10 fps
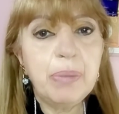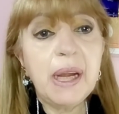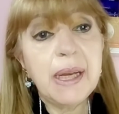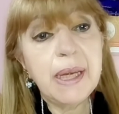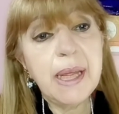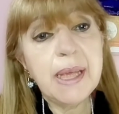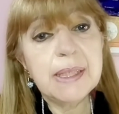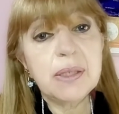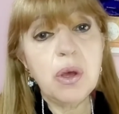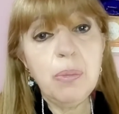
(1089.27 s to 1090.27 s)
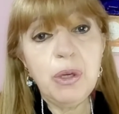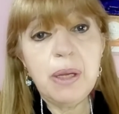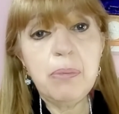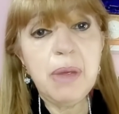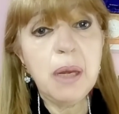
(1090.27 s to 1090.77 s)
Praline is common
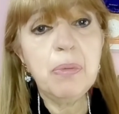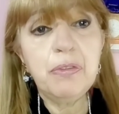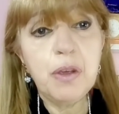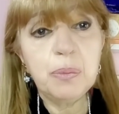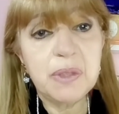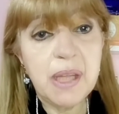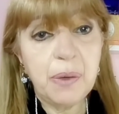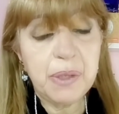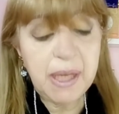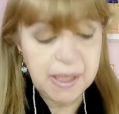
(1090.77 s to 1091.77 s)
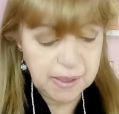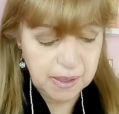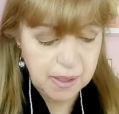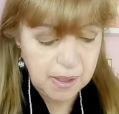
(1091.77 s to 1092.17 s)
in many perfumes nowadays,